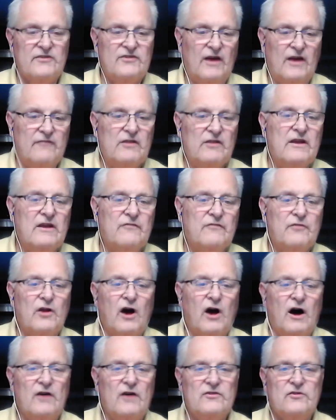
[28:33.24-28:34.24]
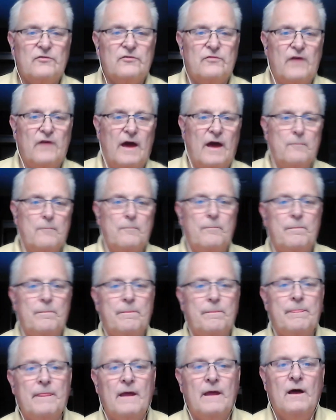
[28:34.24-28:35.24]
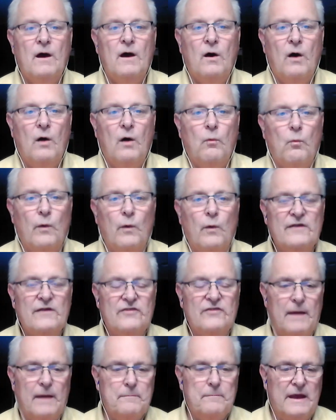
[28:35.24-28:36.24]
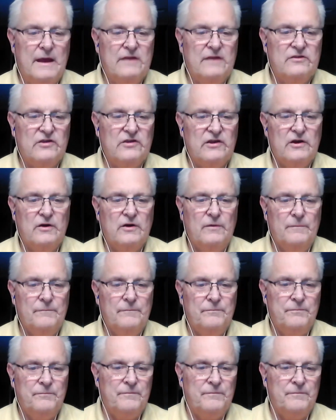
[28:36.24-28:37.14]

to 7 different halls of fame. What does that mean to you?